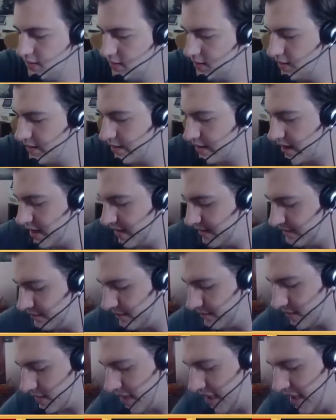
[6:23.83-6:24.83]
Okay,
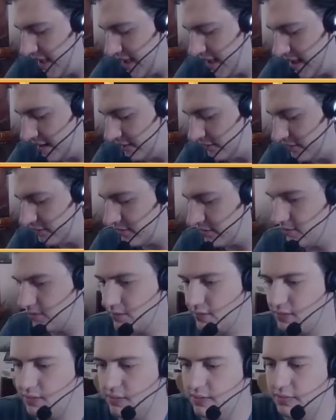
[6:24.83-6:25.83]
and
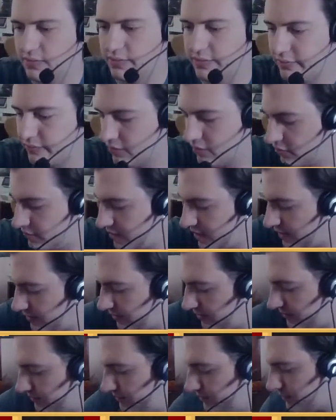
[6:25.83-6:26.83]
there's another ruined
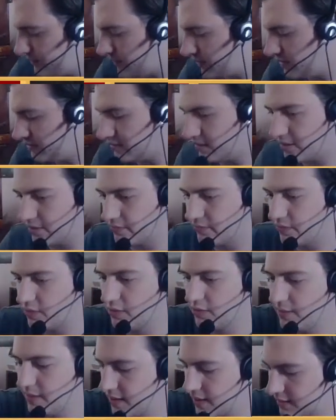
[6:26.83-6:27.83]
bit. Here's another
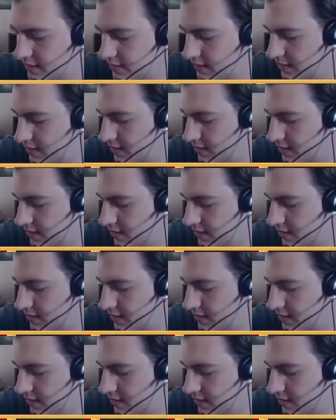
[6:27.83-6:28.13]
ruined bit.